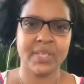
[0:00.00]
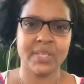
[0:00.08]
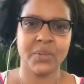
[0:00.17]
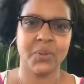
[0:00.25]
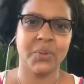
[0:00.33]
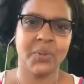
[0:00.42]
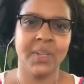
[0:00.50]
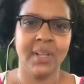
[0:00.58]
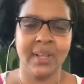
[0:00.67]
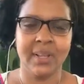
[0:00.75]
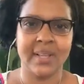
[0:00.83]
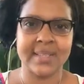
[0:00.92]
So
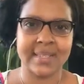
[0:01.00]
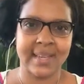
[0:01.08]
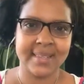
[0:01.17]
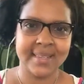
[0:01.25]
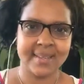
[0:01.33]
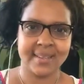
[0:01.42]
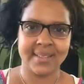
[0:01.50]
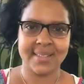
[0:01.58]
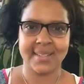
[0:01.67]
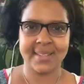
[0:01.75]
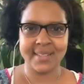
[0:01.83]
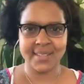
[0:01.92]
let's get
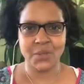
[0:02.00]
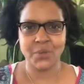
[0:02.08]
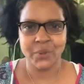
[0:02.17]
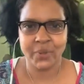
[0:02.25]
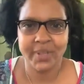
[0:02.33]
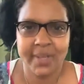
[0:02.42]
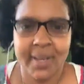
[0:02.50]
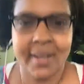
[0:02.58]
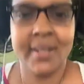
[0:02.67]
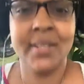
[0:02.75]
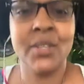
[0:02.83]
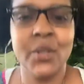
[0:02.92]
started. So
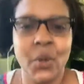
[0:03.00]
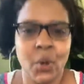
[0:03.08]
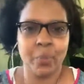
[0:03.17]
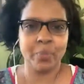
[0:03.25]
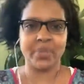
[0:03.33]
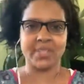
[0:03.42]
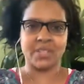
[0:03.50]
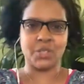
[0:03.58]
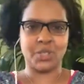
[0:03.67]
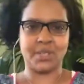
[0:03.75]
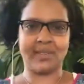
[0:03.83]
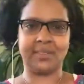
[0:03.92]
get into your
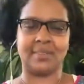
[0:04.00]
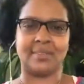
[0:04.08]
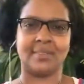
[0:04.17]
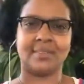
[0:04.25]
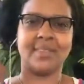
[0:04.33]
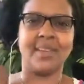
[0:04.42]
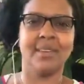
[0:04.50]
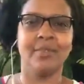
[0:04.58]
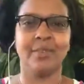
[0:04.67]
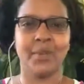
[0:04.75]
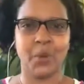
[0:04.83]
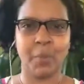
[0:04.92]
position.
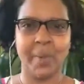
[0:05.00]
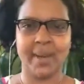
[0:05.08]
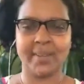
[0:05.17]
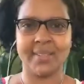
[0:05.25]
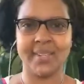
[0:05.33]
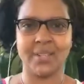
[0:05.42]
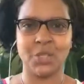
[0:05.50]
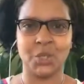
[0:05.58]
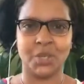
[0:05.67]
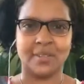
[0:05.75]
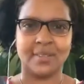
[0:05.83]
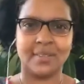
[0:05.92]
For your
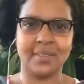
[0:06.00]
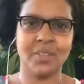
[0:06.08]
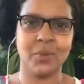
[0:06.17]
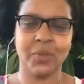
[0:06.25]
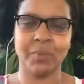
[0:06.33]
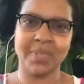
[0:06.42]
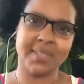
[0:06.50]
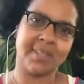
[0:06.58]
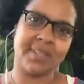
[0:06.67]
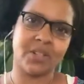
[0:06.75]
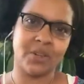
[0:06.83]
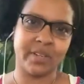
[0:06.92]
meditation, you could be
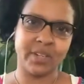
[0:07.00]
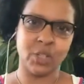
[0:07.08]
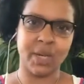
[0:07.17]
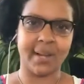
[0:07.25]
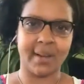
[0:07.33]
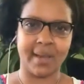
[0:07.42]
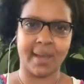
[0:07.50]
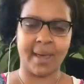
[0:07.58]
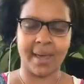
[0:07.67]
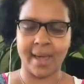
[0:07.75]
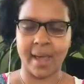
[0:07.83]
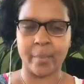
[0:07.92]
seated on a chair like
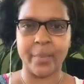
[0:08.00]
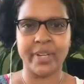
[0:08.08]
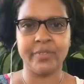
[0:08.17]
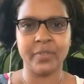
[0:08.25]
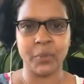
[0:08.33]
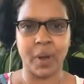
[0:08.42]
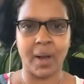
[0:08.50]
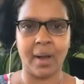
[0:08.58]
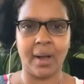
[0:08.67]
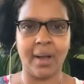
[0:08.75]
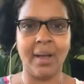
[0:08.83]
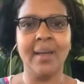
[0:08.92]
I am, and if you
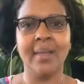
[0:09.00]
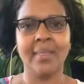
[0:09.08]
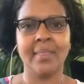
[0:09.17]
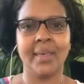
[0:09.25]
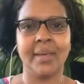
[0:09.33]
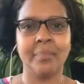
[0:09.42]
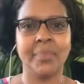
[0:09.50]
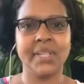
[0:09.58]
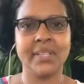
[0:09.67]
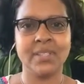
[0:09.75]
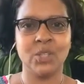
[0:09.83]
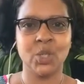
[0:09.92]
are, then
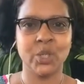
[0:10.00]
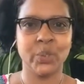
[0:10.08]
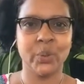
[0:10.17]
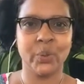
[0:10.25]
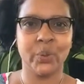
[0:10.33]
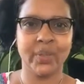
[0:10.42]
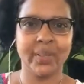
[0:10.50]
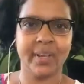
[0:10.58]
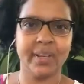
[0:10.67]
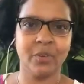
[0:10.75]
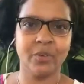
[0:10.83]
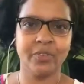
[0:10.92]
please ensure
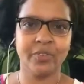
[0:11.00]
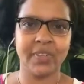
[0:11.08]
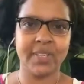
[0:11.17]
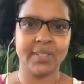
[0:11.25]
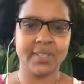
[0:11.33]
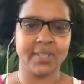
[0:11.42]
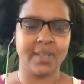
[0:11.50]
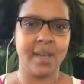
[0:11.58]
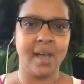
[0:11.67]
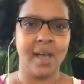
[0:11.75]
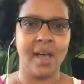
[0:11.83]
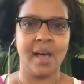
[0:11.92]
that your feet
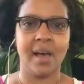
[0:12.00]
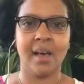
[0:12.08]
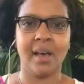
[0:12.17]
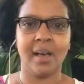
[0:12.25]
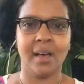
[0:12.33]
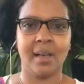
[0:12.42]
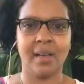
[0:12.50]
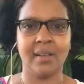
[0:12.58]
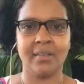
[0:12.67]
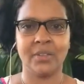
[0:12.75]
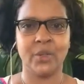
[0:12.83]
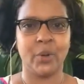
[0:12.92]
are,
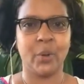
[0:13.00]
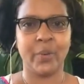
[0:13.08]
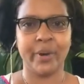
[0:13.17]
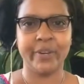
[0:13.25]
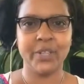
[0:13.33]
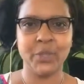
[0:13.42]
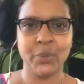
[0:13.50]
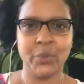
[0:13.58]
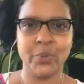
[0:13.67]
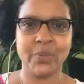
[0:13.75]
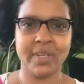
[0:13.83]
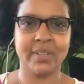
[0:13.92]
uh, you're not wearing
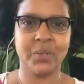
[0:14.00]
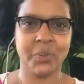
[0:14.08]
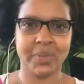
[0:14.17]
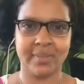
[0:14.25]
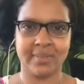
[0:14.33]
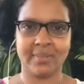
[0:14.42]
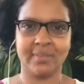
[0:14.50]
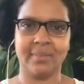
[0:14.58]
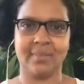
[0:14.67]
shoes and you can